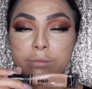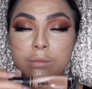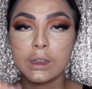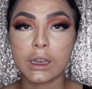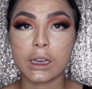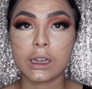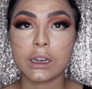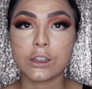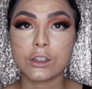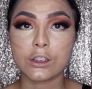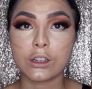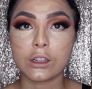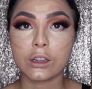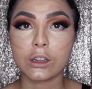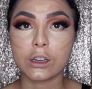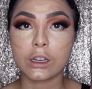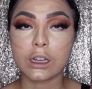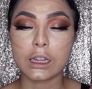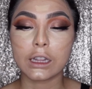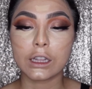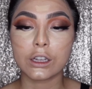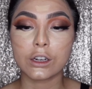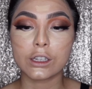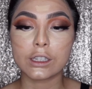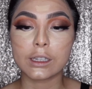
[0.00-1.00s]
it should look a
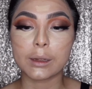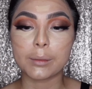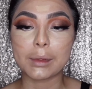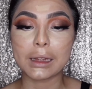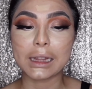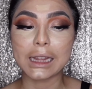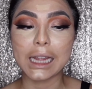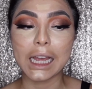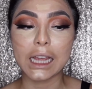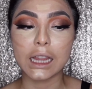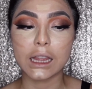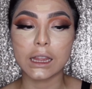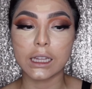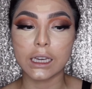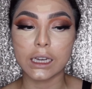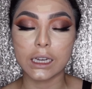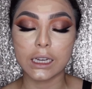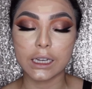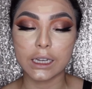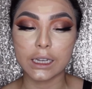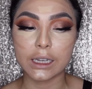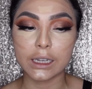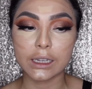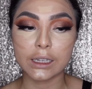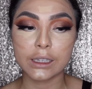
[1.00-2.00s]
little something like
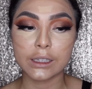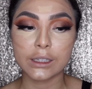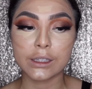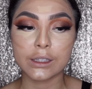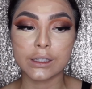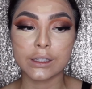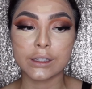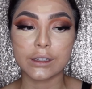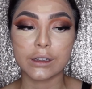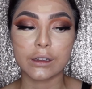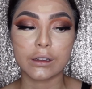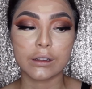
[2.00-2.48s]
this.